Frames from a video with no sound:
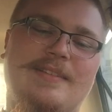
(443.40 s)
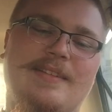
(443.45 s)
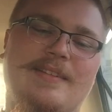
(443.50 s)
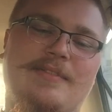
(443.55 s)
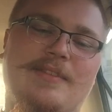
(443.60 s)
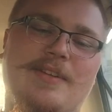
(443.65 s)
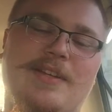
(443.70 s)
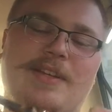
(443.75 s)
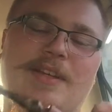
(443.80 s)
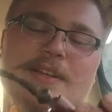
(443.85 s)

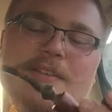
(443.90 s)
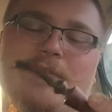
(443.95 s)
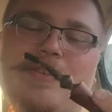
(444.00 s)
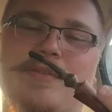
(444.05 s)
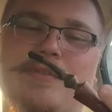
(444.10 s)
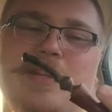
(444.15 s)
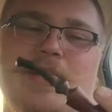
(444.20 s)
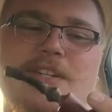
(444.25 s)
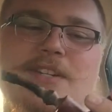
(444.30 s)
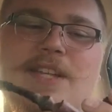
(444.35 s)
if
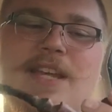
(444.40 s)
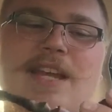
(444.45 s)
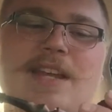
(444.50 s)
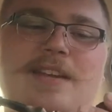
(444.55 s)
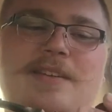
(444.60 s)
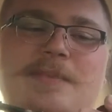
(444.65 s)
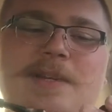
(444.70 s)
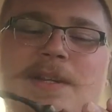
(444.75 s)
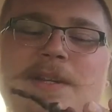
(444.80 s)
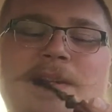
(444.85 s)
you reach that,
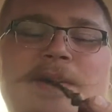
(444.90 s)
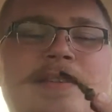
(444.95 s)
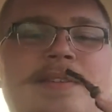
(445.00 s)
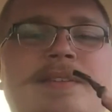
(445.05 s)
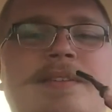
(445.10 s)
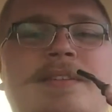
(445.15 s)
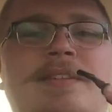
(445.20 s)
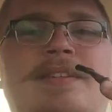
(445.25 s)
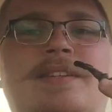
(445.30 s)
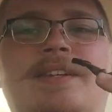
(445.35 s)
I mean,
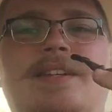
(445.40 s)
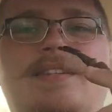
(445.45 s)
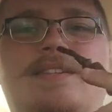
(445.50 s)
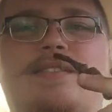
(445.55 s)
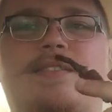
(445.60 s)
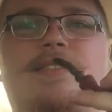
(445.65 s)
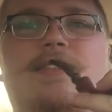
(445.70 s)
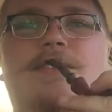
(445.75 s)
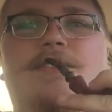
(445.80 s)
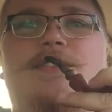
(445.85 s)

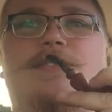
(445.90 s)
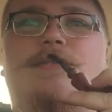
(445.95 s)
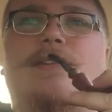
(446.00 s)
there's